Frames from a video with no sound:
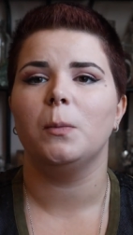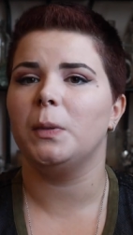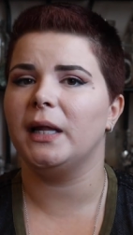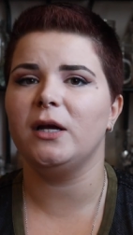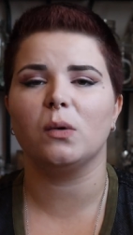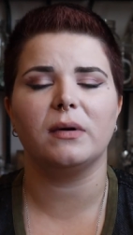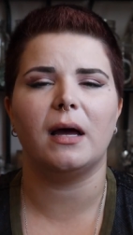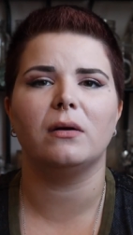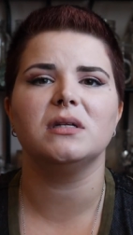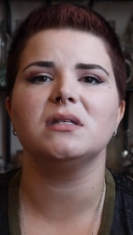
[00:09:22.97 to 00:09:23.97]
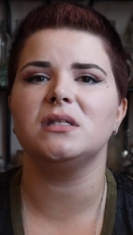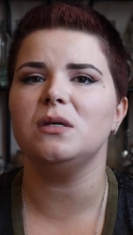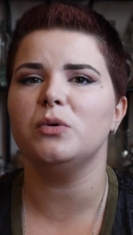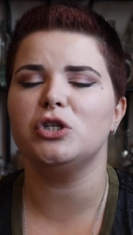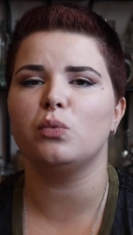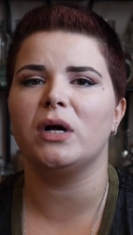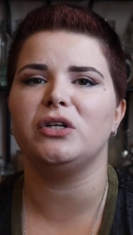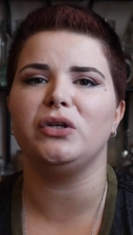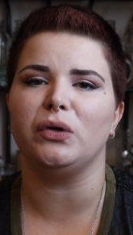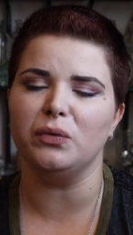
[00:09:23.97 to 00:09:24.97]
play around, see which
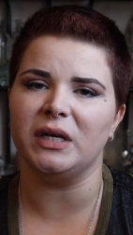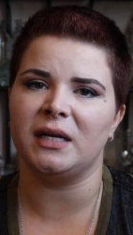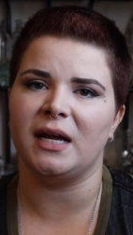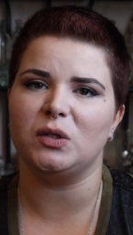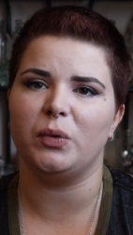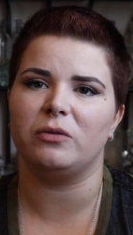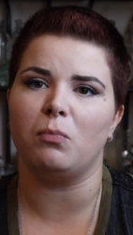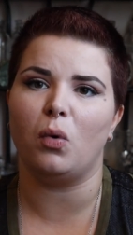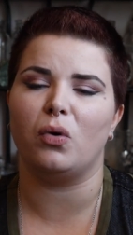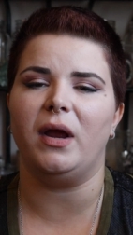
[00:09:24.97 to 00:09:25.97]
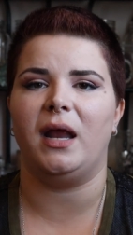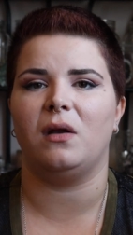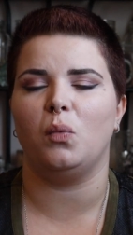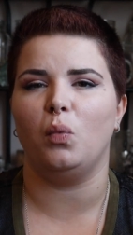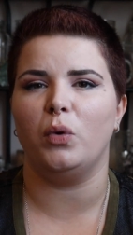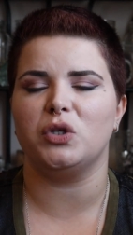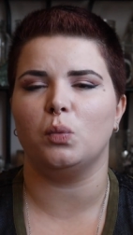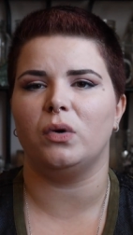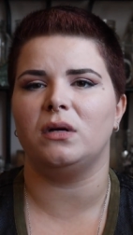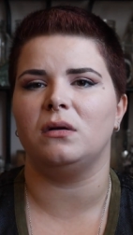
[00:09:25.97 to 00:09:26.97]
one you connect with more and which
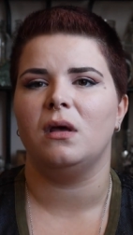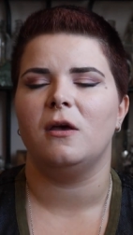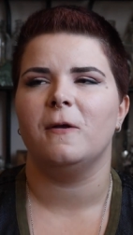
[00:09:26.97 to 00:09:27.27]
one